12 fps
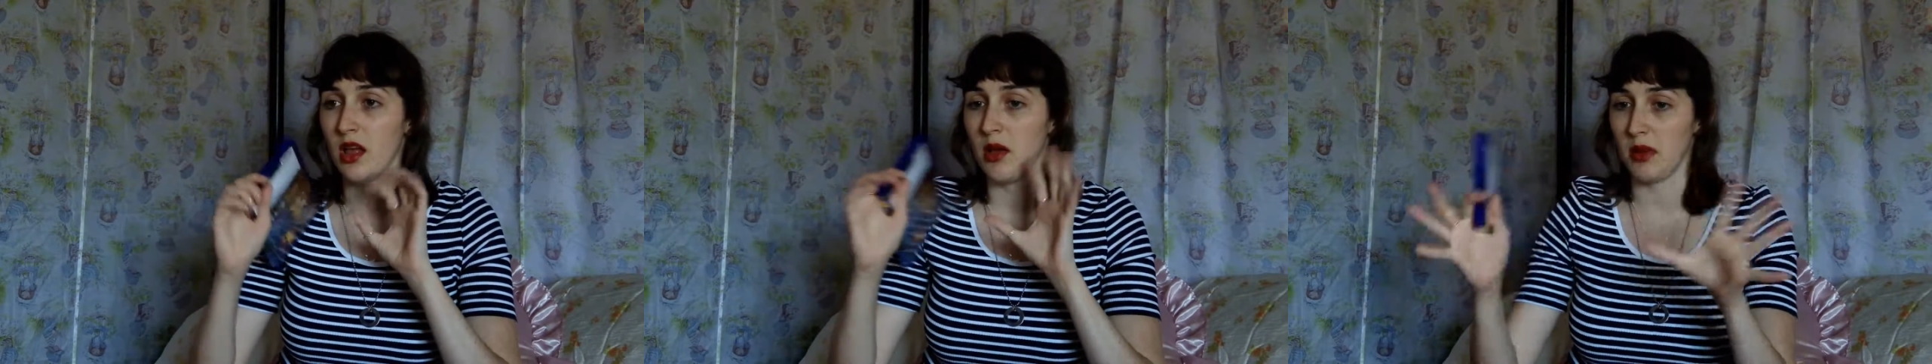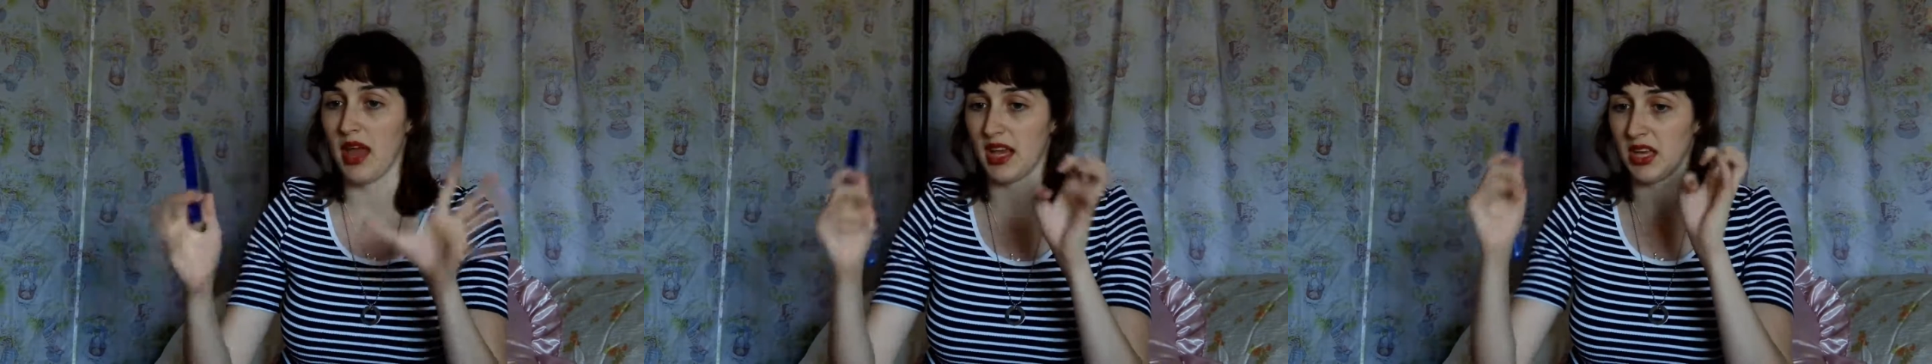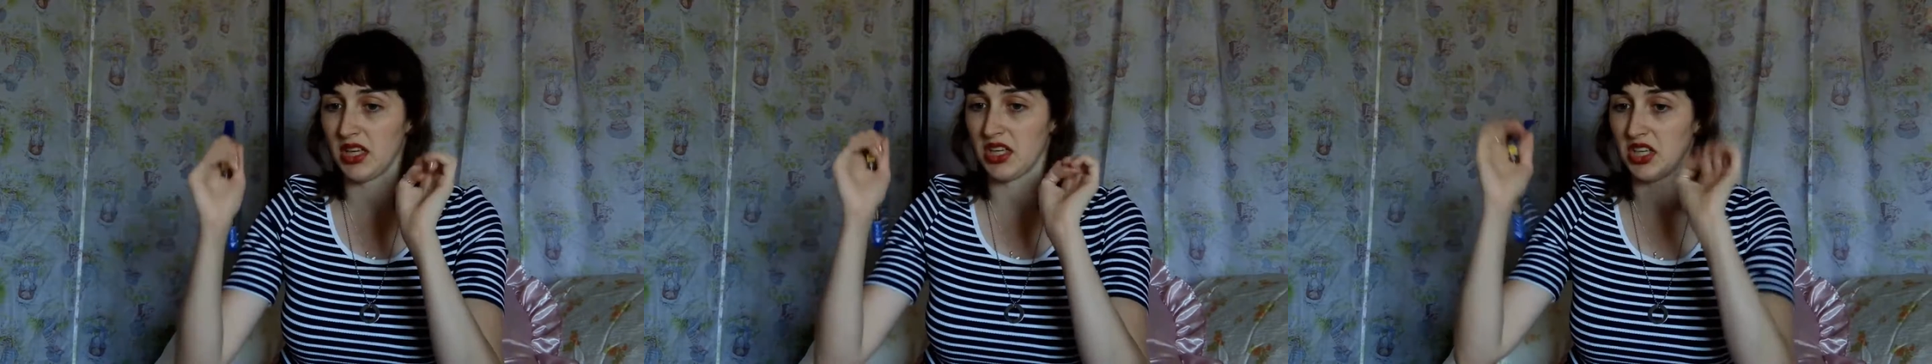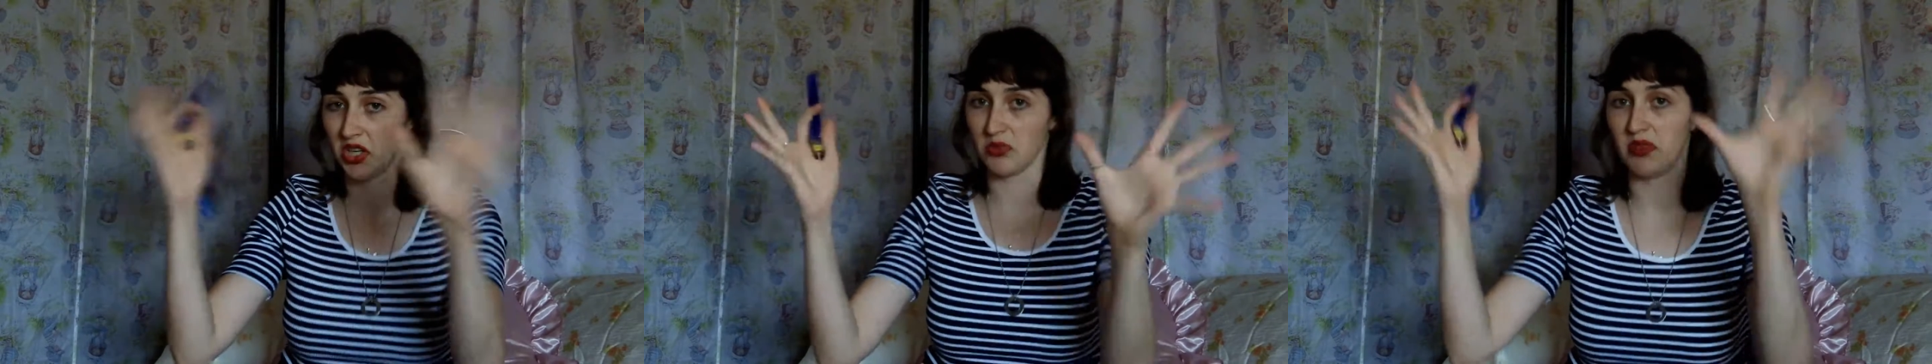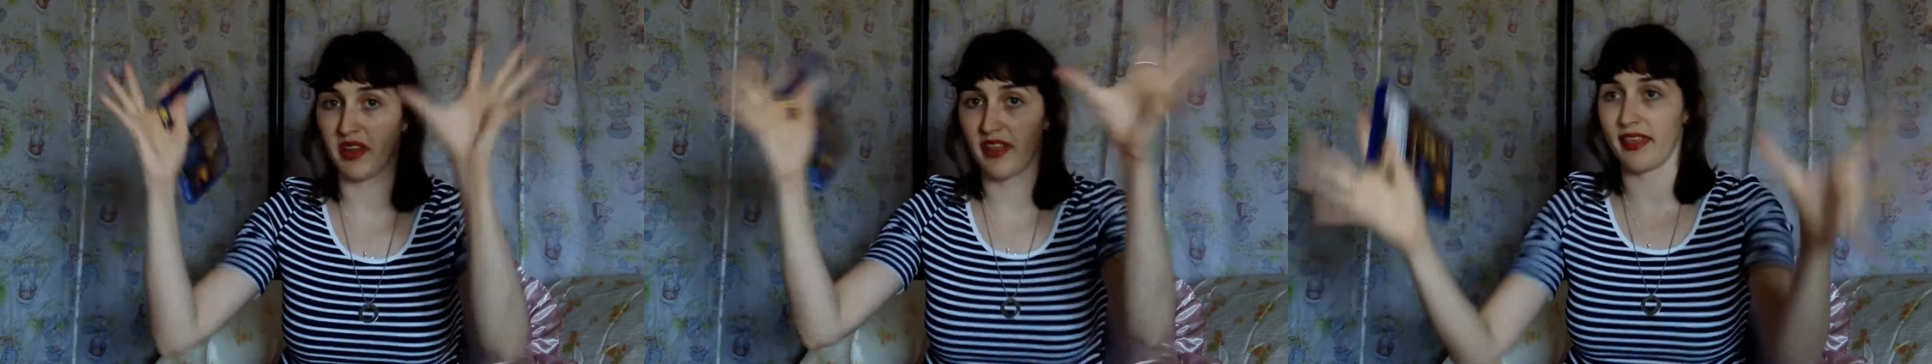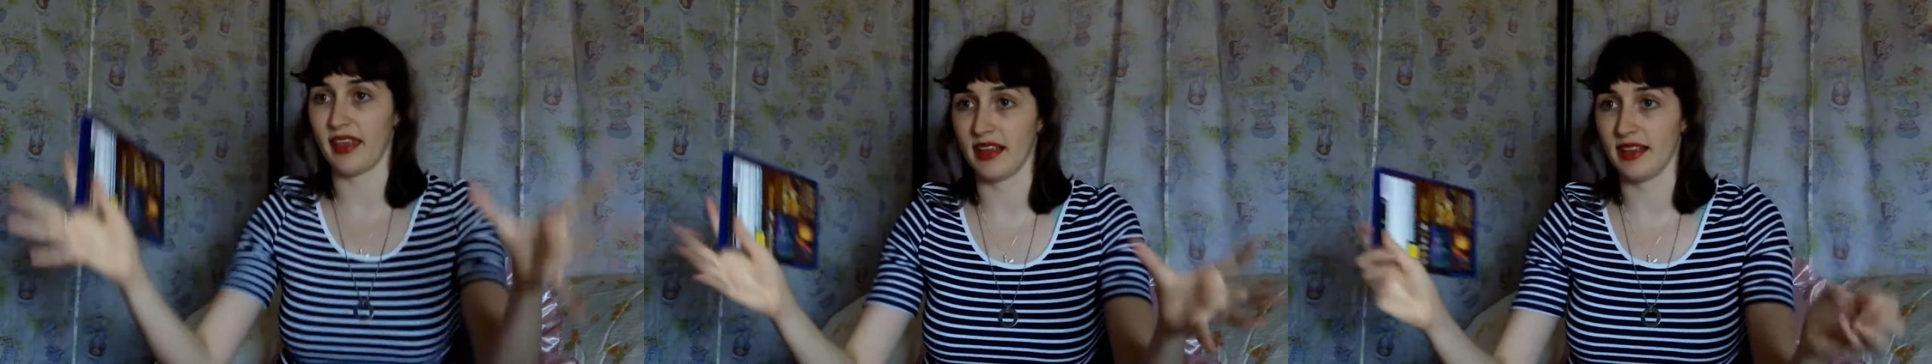black, glibbly
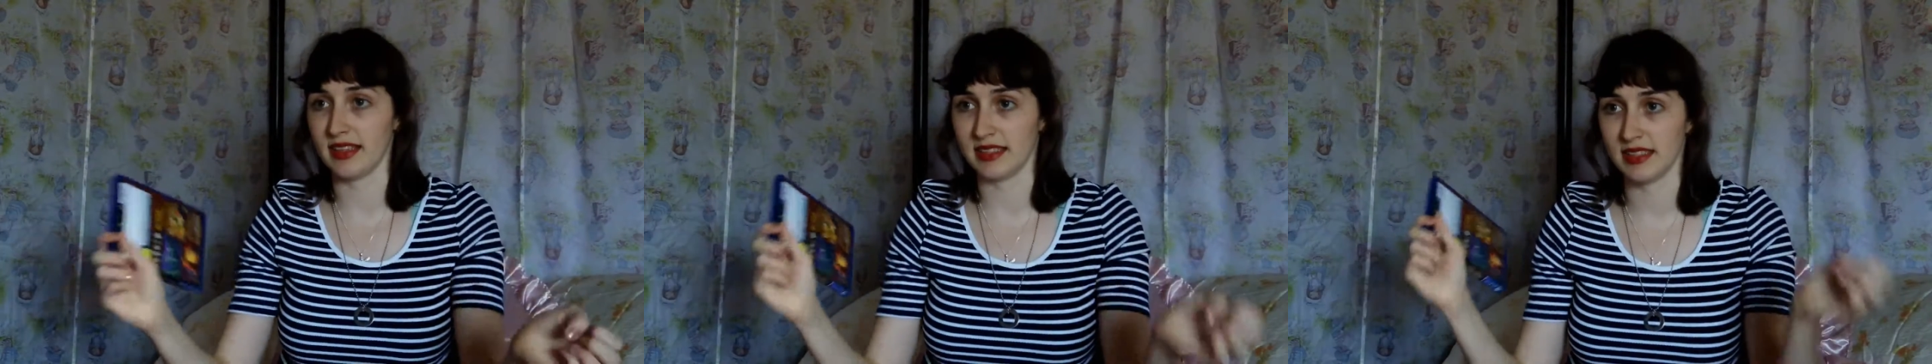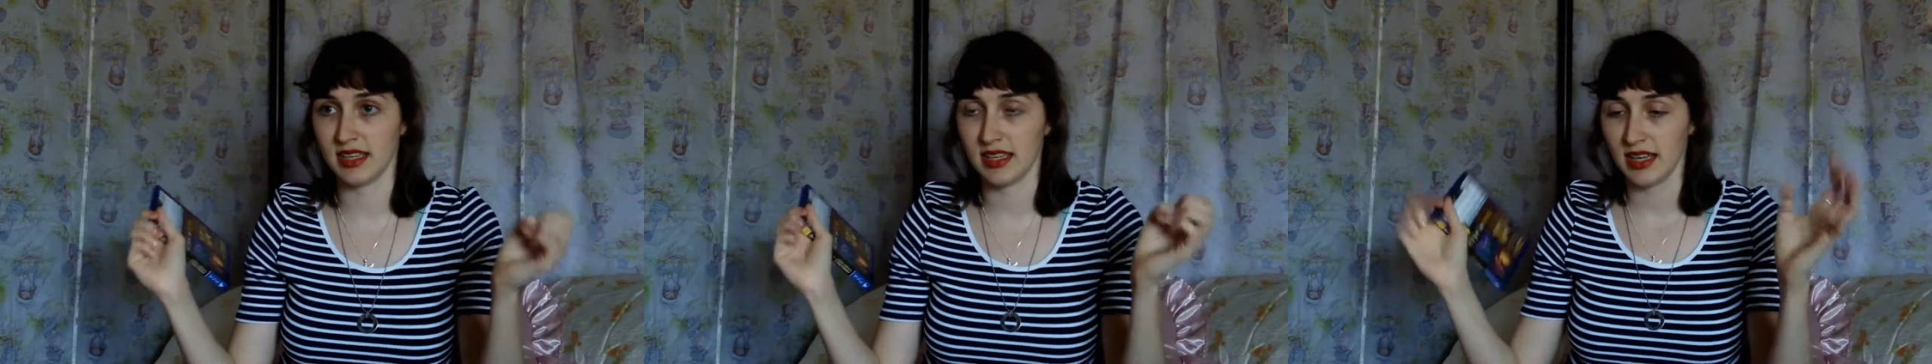thing that's